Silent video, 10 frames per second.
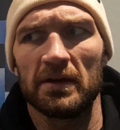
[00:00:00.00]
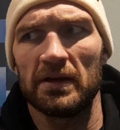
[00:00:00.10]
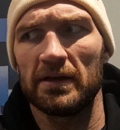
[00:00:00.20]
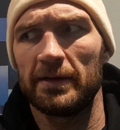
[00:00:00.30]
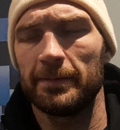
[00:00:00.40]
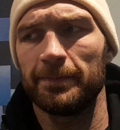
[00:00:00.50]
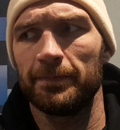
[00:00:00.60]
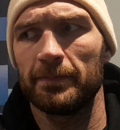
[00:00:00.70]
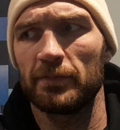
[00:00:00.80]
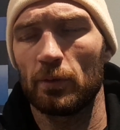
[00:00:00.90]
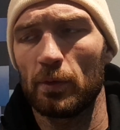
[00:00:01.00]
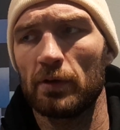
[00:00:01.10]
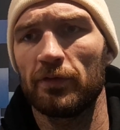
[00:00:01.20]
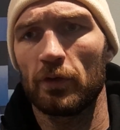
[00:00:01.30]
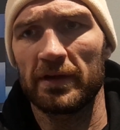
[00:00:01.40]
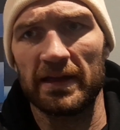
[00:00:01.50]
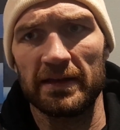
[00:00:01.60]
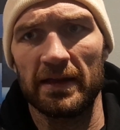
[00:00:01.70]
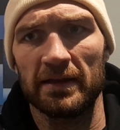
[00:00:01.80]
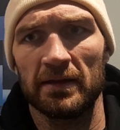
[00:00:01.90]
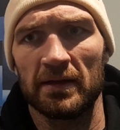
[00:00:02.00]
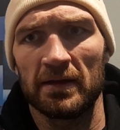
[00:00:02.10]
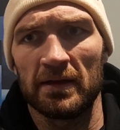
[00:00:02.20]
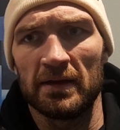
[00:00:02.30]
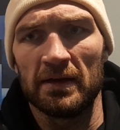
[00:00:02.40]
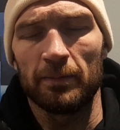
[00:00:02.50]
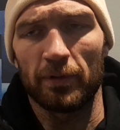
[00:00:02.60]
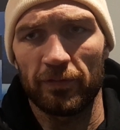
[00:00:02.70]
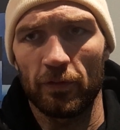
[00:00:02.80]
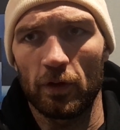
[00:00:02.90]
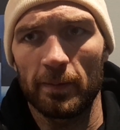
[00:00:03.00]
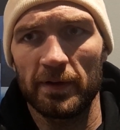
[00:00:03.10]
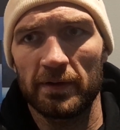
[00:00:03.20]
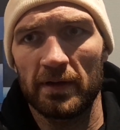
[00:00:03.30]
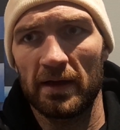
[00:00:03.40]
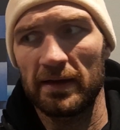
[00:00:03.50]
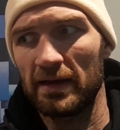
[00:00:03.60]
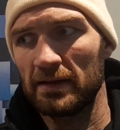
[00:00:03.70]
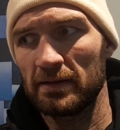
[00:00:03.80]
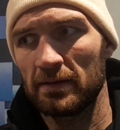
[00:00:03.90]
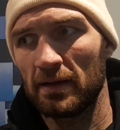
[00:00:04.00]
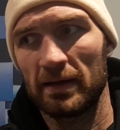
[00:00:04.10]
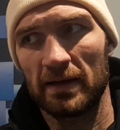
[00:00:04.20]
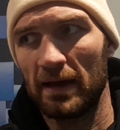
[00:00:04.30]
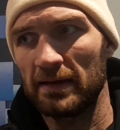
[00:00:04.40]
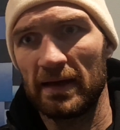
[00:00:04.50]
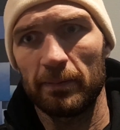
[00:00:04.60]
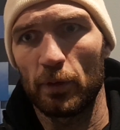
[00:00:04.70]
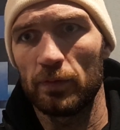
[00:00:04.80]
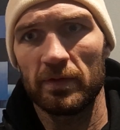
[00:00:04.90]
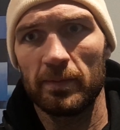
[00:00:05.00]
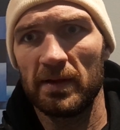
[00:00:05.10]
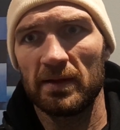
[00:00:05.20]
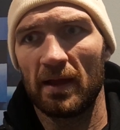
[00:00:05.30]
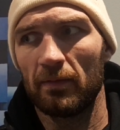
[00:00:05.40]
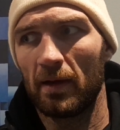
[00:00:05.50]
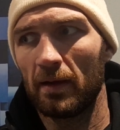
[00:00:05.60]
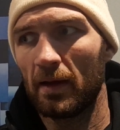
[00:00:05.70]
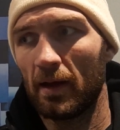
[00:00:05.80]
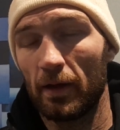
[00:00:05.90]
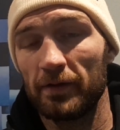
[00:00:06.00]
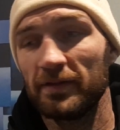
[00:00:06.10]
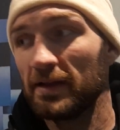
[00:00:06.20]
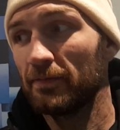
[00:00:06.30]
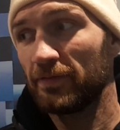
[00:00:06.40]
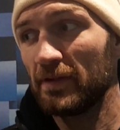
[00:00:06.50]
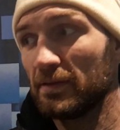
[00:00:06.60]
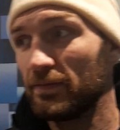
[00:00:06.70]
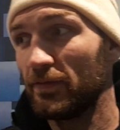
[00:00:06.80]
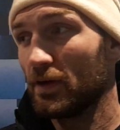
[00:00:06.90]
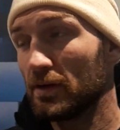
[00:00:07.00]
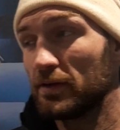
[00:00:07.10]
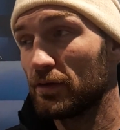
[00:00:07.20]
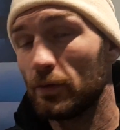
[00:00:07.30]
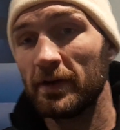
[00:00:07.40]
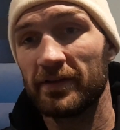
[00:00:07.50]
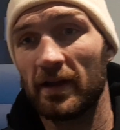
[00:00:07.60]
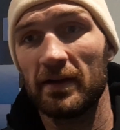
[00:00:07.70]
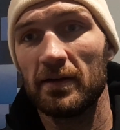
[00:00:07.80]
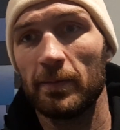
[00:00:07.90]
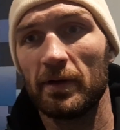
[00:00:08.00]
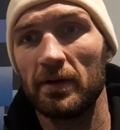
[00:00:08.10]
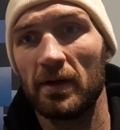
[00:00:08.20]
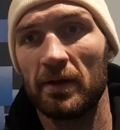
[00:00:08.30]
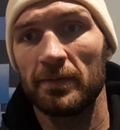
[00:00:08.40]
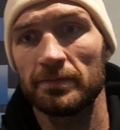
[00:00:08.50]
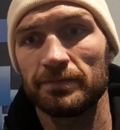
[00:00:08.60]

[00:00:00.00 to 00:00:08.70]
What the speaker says: So I'm looking forward to getting in, performing, and get moving, mate. I'm feeling fucking so excited about it now.